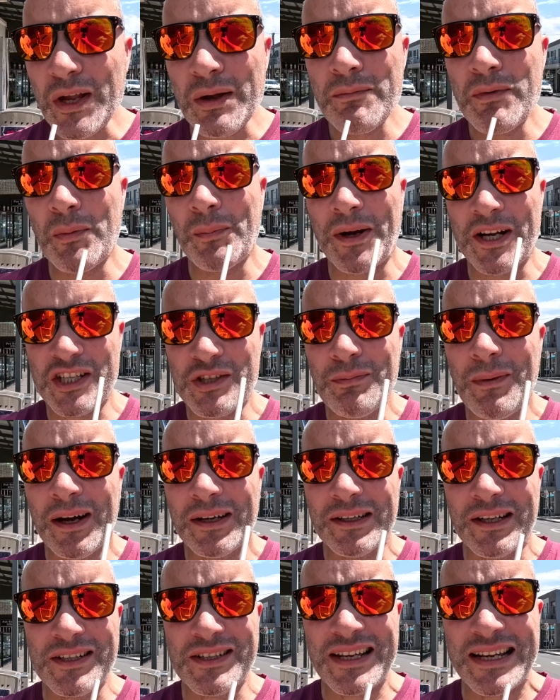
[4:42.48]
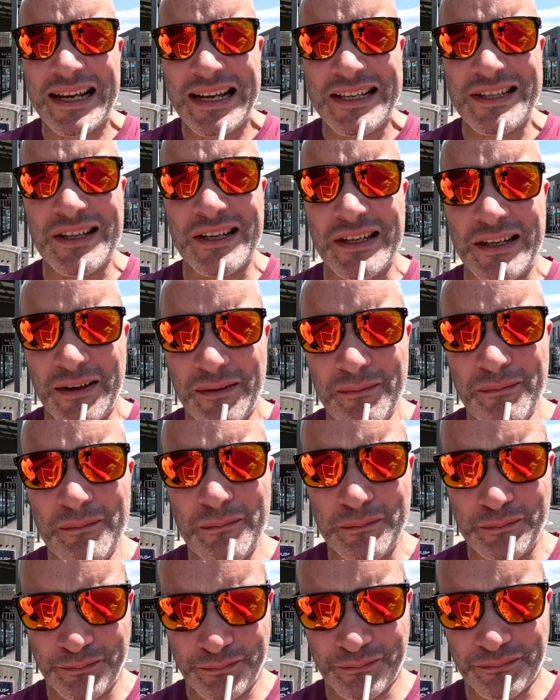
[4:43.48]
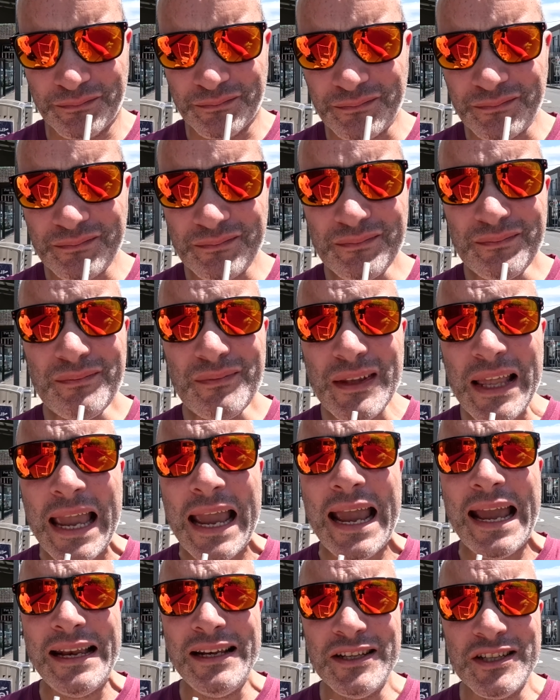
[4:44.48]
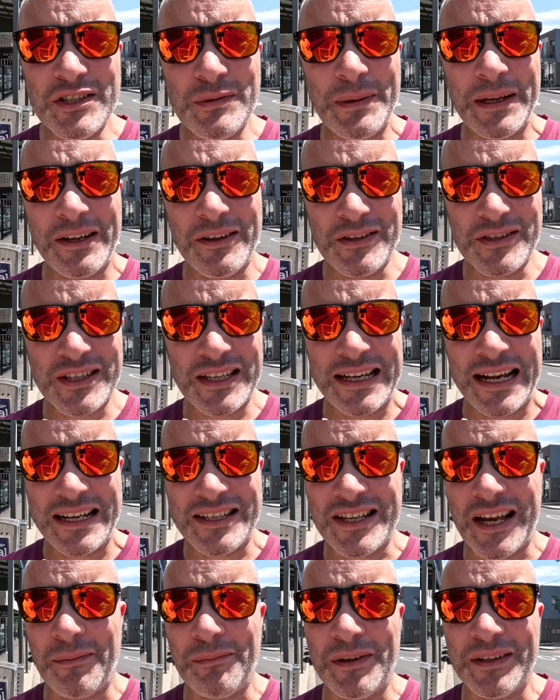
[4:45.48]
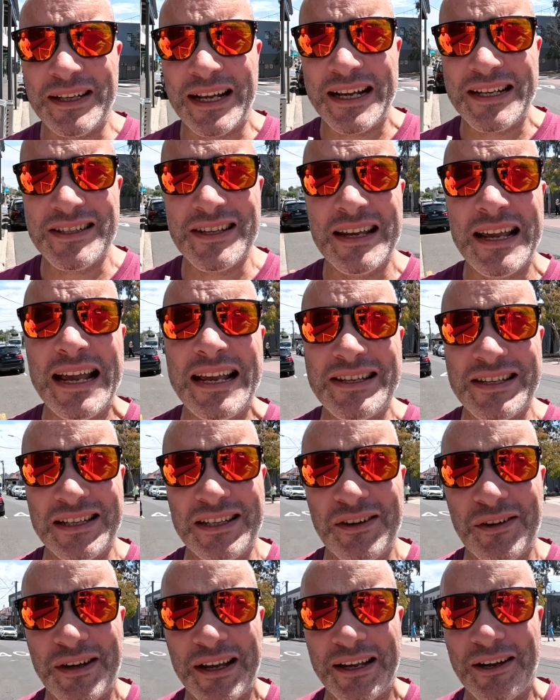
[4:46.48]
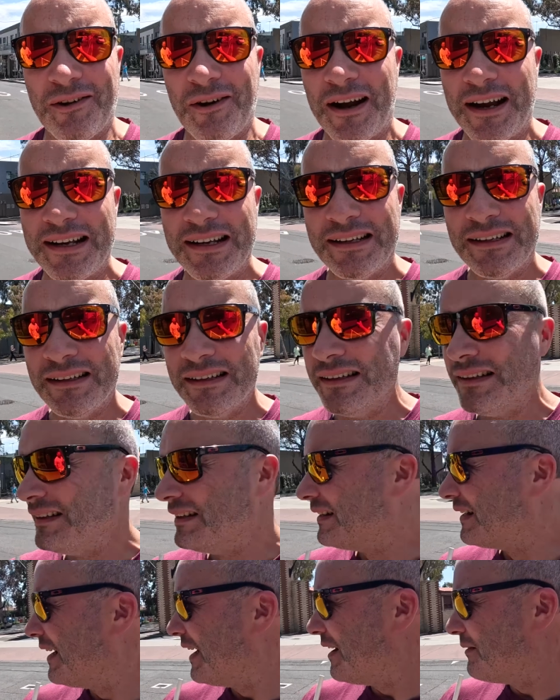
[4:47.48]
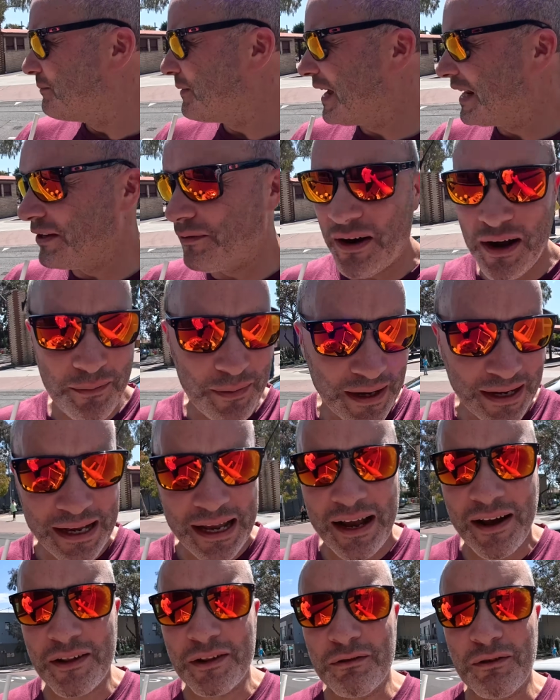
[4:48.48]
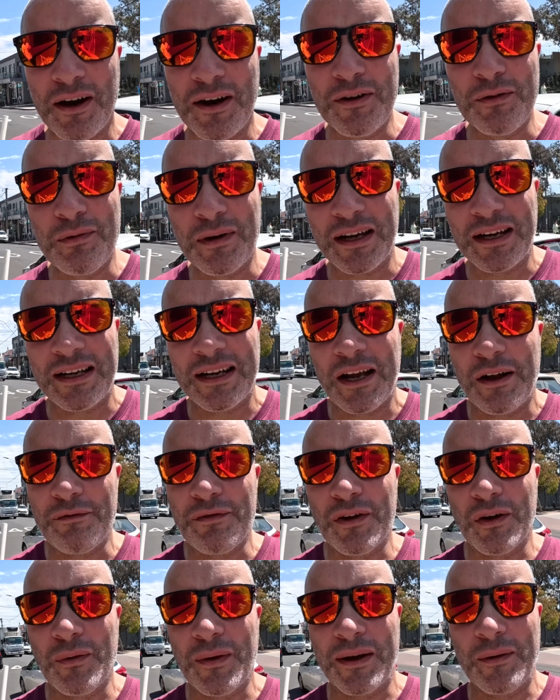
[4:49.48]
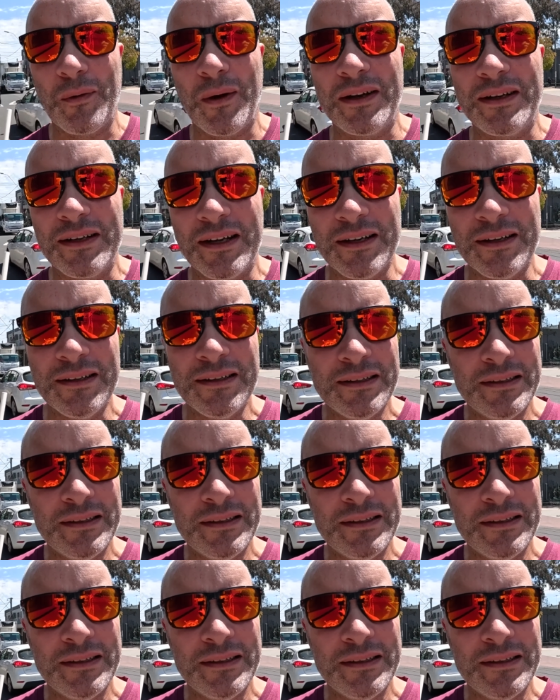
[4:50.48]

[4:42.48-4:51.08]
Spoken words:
But my smugness is gonna end because the next couple of days isn't looking great. But anyway, I better get out of the road. We're gonna go for a quick wander.